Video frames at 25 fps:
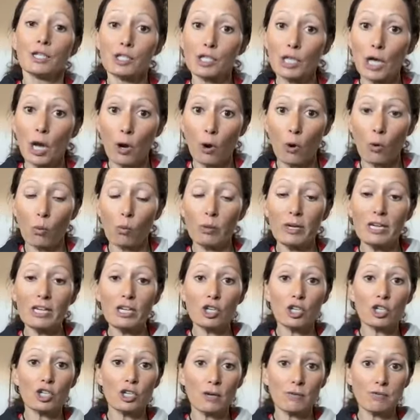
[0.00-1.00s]
So
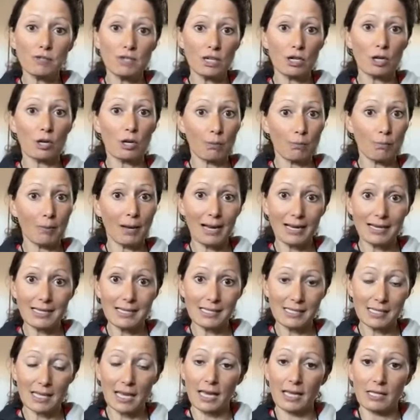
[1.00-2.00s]
we shifted her
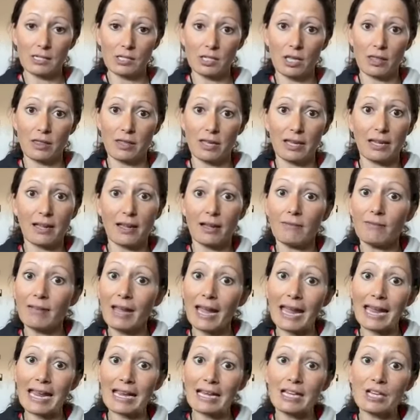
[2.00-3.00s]
mindset to think
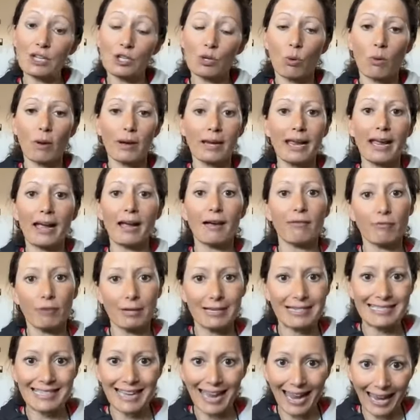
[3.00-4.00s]
of 80-20
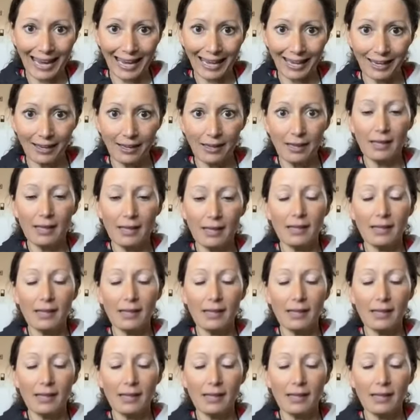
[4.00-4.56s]
every day.